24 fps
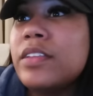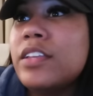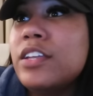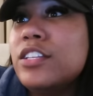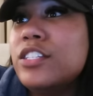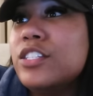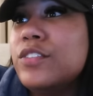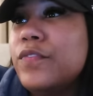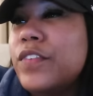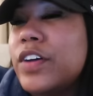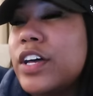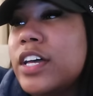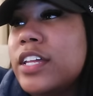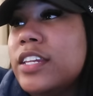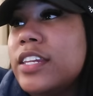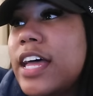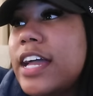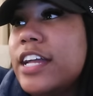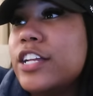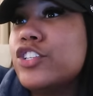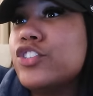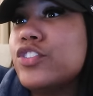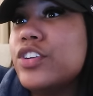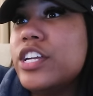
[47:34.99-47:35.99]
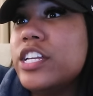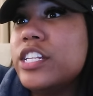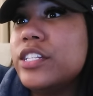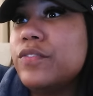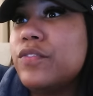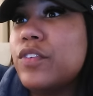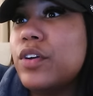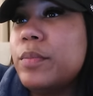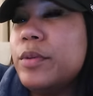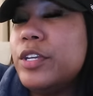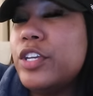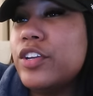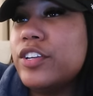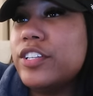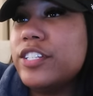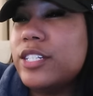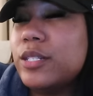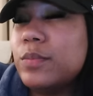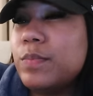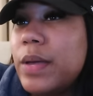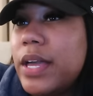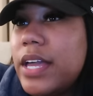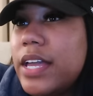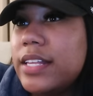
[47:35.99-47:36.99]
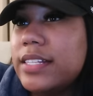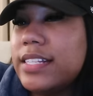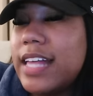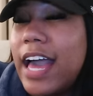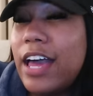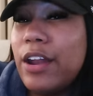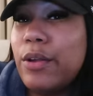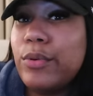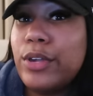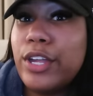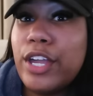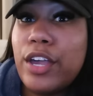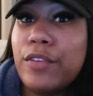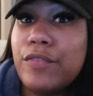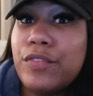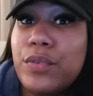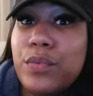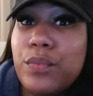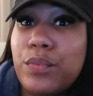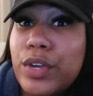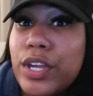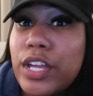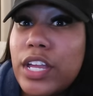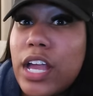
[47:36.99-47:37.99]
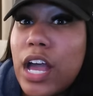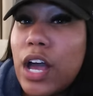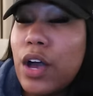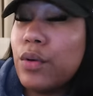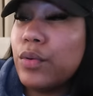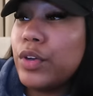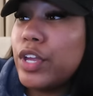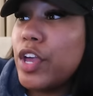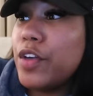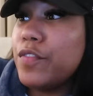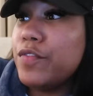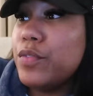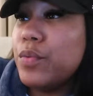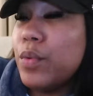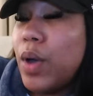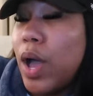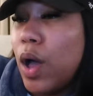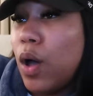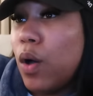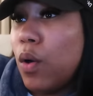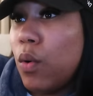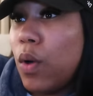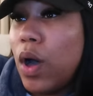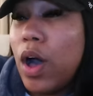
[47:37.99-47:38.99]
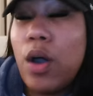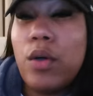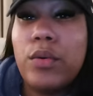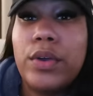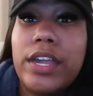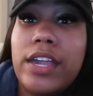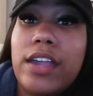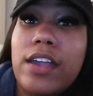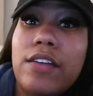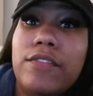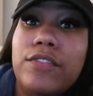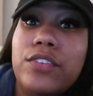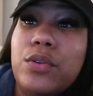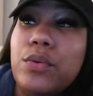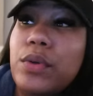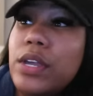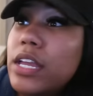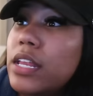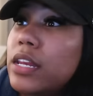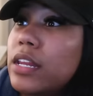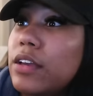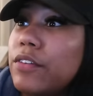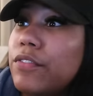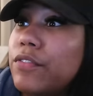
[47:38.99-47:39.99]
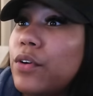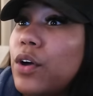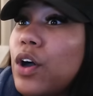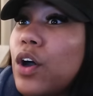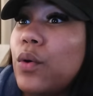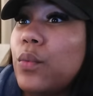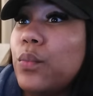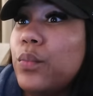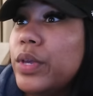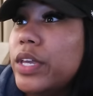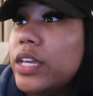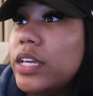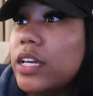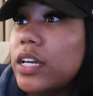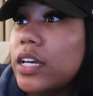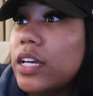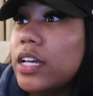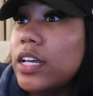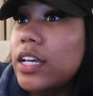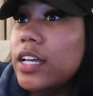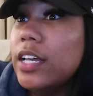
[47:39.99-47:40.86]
It's fun, like, transforming your space. I don't care if you rent. I don't care if you own. I don't care if you in there for a week.